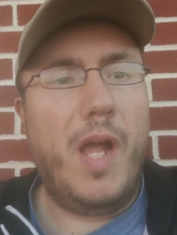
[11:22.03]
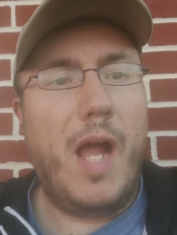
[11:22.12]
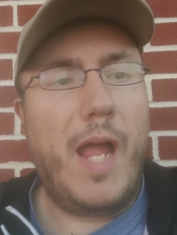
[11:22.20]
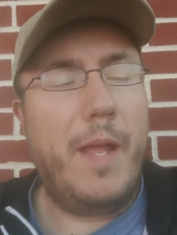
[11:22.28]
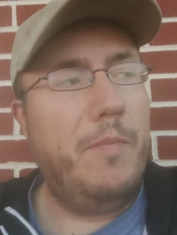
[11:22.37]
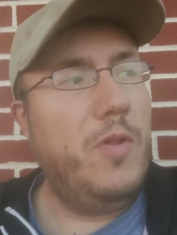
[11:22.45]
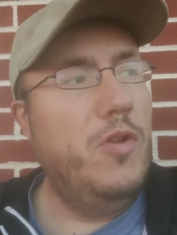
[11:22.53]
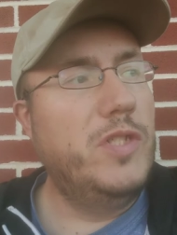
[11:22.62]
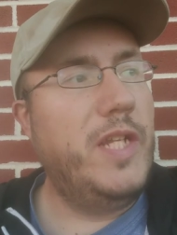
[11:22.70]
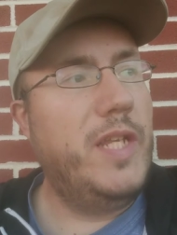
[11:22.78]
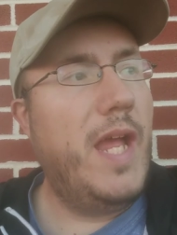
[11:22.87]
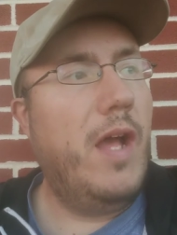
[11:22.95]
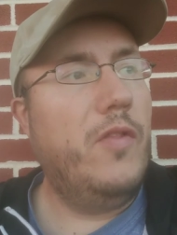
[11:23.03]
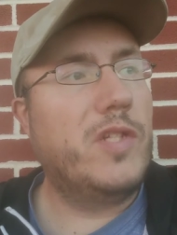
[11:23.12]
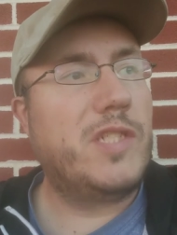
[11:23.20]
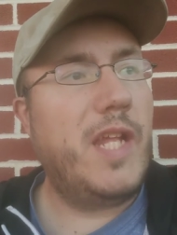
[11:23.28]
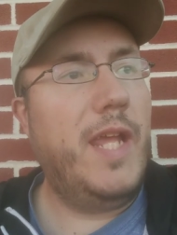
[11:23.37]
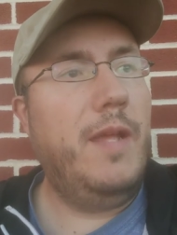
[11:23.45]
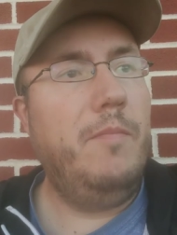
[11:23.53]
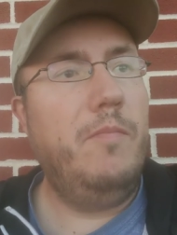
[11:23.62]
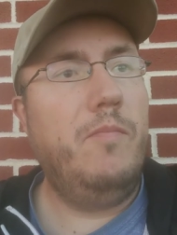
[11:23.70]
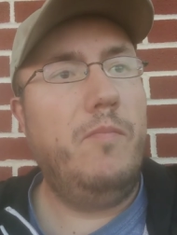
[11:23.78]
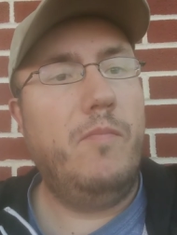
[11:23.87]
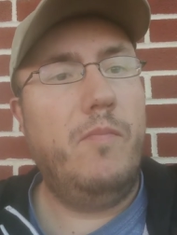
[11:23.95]
I am using now the
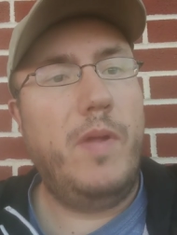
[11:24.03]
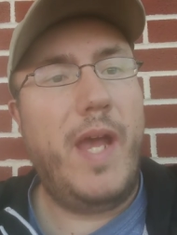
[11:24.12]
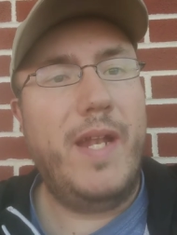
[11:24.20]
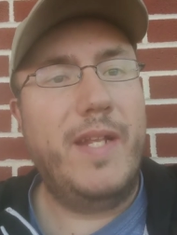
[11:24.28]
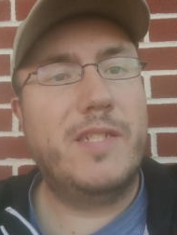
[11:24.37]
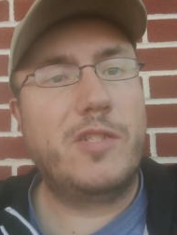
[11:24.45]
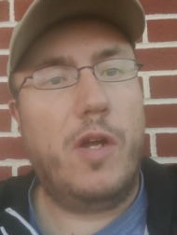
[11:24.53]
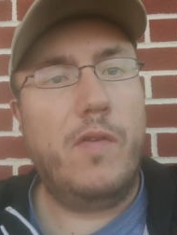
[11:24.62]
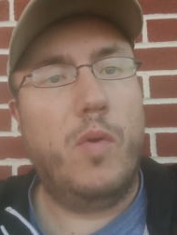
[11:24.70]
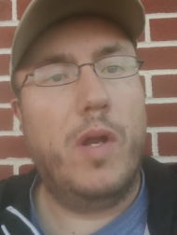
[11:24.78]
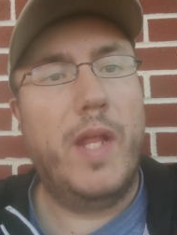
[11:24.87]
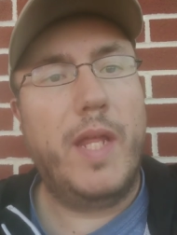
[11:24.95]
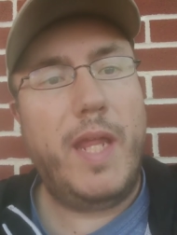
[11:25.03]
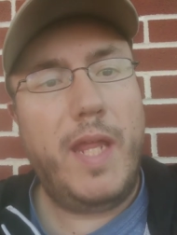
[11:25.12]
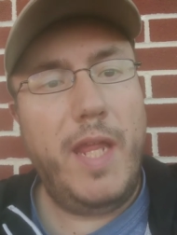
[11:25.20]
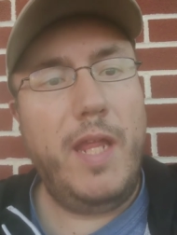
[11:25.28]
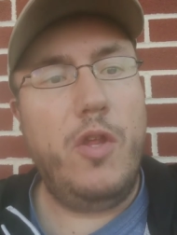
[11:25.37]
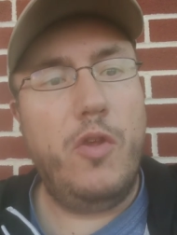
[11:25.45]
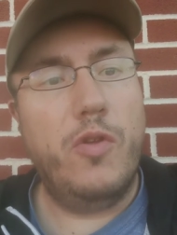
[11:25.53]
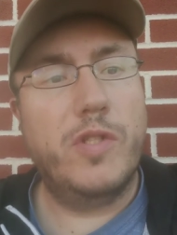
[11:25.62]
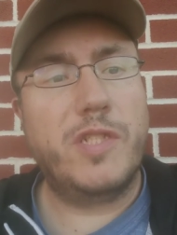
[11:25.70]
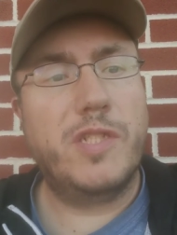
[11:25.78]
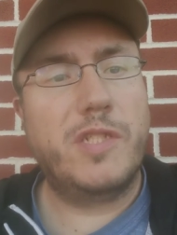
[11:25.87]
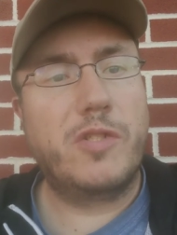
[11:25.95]
same editing software that he
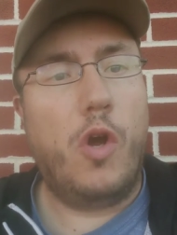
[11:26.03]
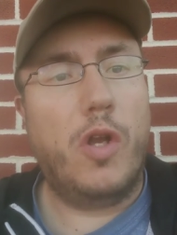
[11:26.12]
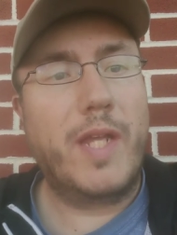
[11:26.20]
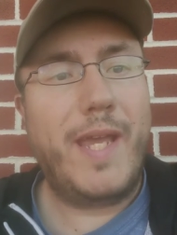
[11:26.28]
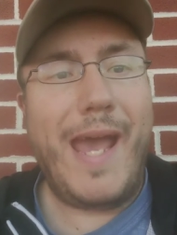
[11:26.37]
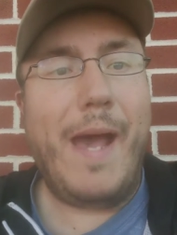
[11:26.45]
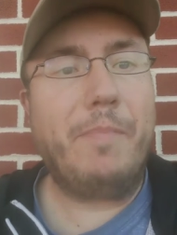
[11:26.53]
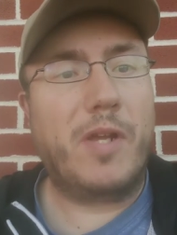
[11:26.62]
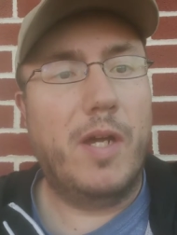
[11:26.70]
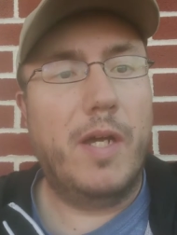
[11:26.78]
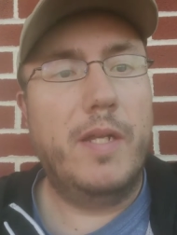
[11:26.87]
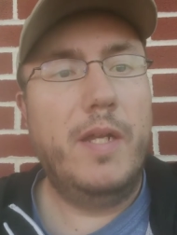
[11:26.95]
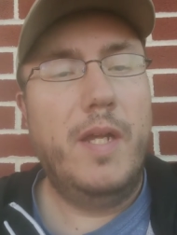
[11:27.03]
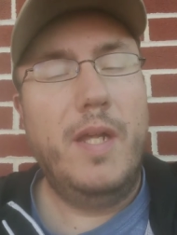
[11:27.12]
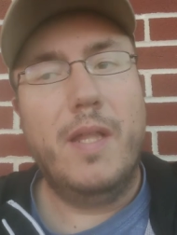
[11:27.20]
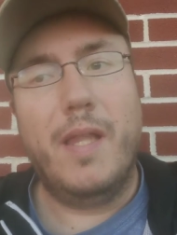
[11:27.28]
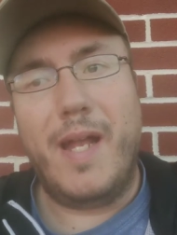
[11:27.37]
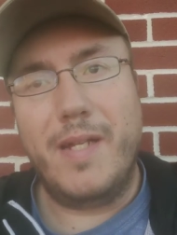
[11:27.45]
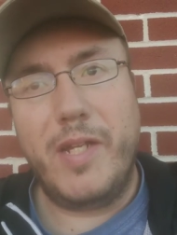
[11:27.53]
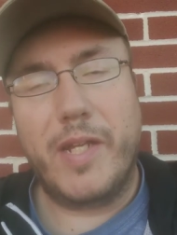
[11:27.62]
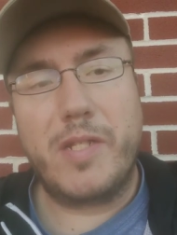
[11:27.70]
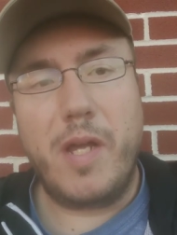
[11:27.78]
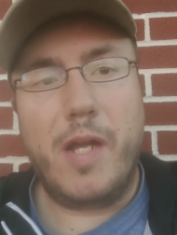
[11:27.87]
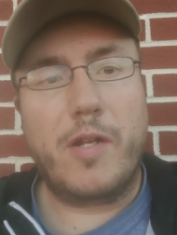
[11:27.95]
uses called CapCut. A lot of
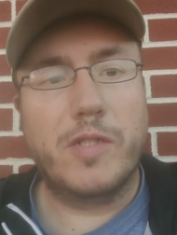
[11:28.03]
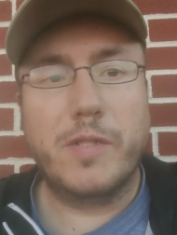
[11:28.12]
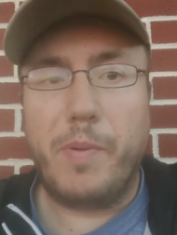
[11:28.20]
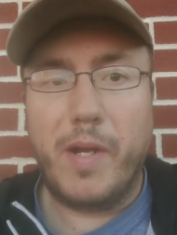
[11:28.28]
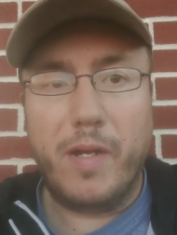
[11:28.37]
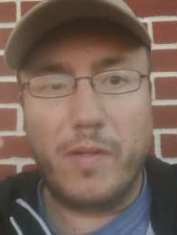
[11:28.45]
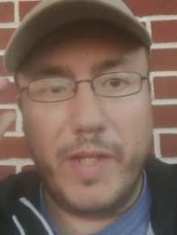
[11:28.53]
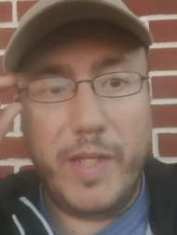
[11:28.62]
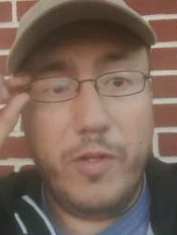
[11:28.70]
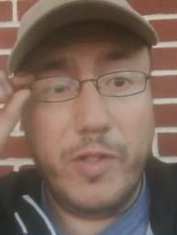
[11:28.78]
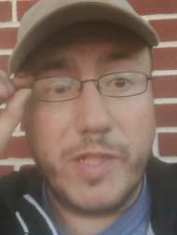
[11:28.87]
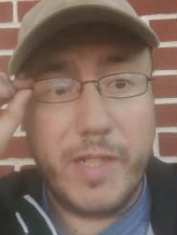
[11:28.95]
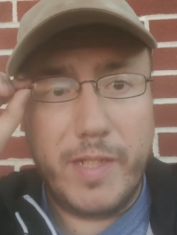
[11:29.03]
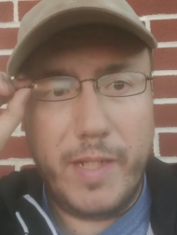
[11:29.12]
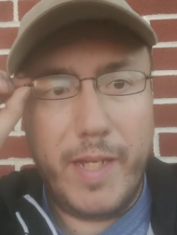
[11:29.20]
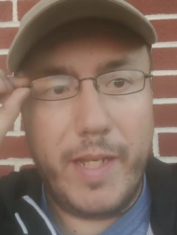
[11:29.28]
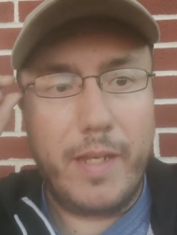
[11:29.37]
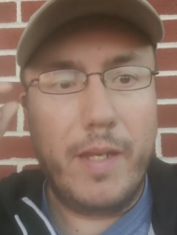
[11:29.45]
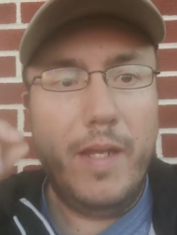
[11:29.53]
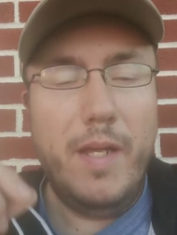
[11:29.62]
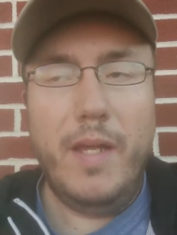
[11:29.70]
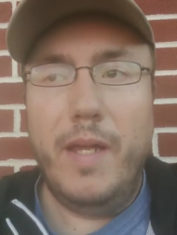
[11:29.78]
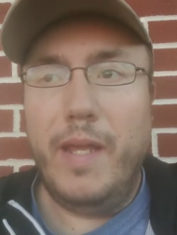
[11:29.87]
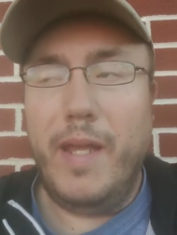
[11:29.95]
TikTokers apparently use it, and
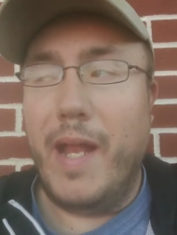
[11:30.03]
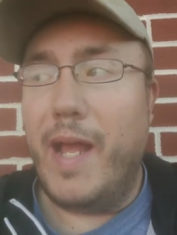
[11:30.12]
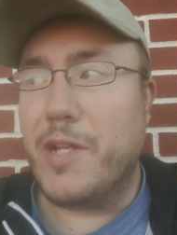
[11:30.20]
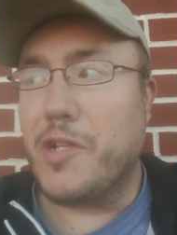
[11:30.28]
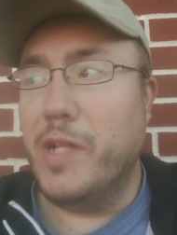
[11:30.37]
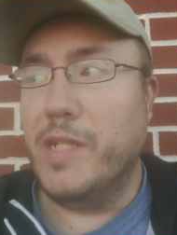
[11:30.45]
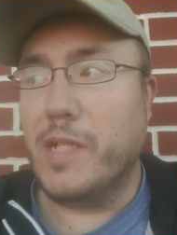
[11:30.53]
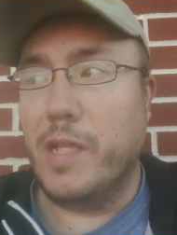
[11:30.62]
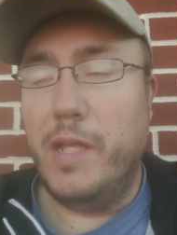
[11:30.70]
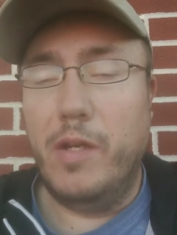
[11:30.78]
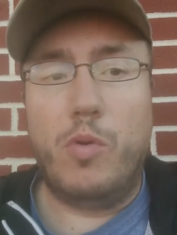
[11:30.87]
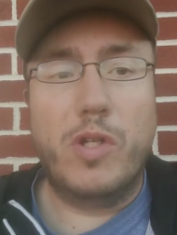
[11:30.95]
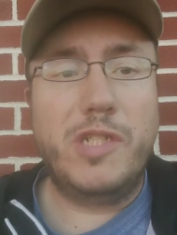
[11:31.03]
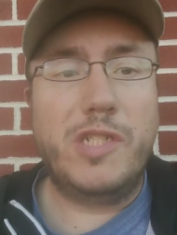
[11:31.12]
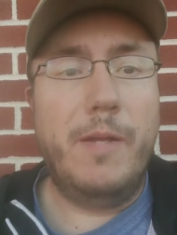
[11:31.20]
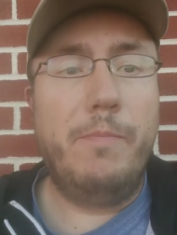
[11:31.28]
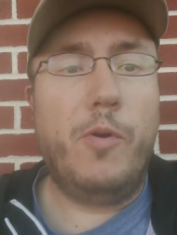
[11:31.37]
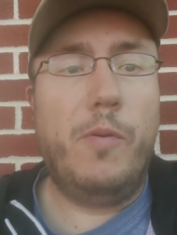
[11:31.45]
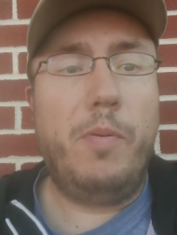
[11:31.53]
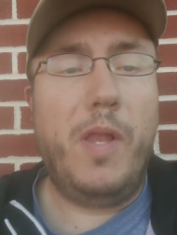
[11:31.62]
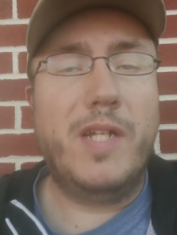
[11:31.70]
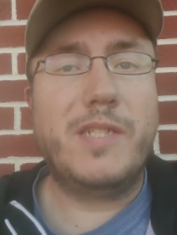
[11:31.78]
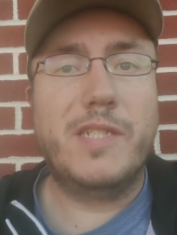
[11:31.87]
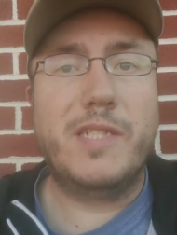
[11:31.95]
it actually is a little more simple.
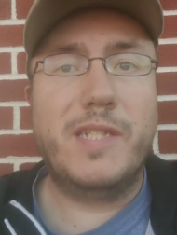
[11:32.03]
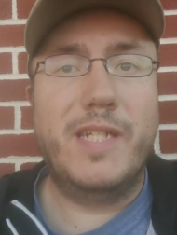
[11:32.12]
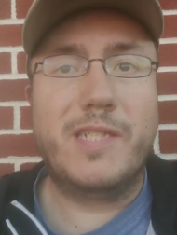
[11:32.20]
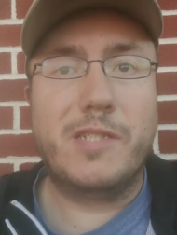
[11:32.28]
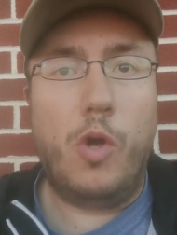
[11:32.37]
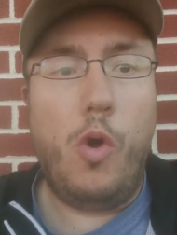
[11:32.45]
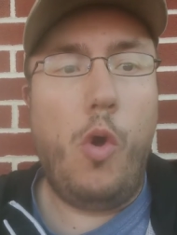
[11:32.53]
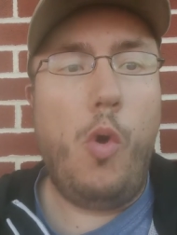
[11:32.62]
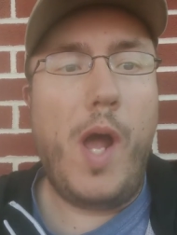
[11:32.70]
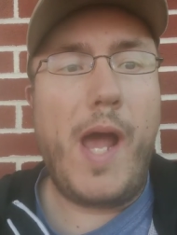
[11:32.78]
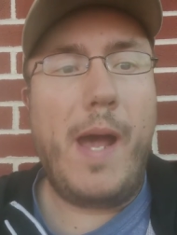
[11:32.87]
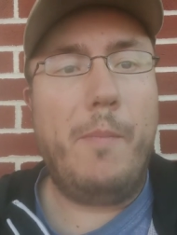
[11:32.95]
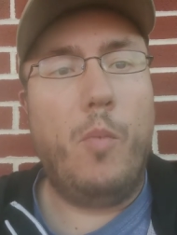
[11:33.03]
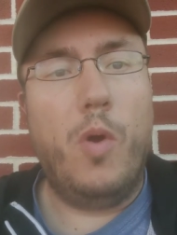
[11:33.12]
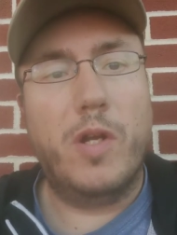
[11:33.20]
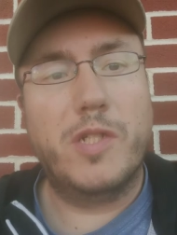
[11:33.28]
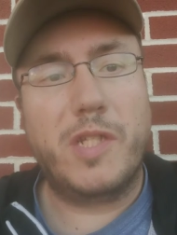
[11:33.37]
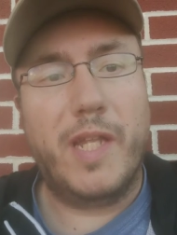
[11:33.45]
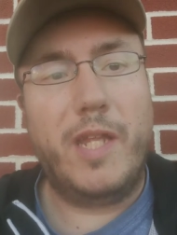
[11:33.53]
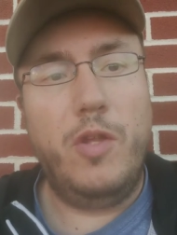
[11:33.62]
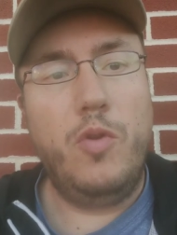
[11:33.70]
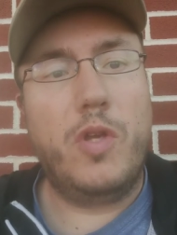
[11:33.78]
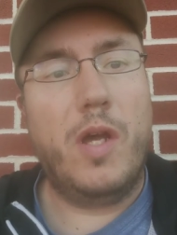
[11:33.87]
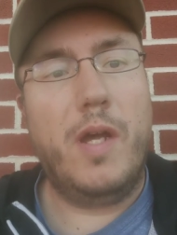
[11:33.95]
Plus, it's it's the whole app, whereas like
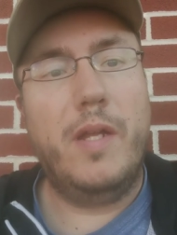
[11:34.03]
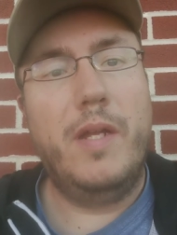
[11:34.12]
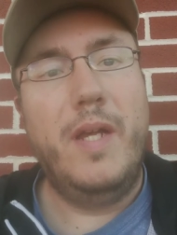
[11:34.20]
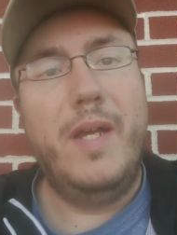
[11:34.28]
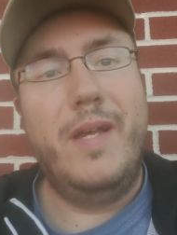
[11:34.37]
YouCut,